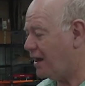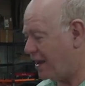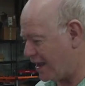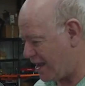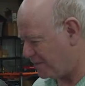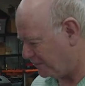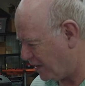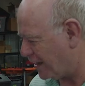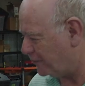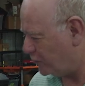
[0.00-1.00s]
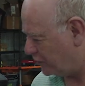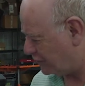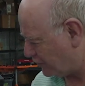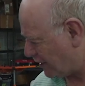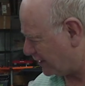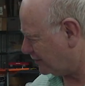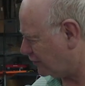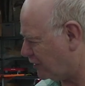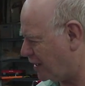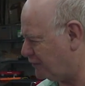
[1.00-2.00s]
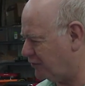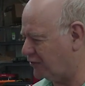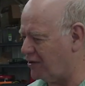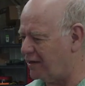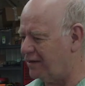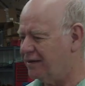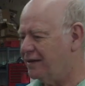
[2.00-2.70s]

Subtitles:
I am going to get to drive this car.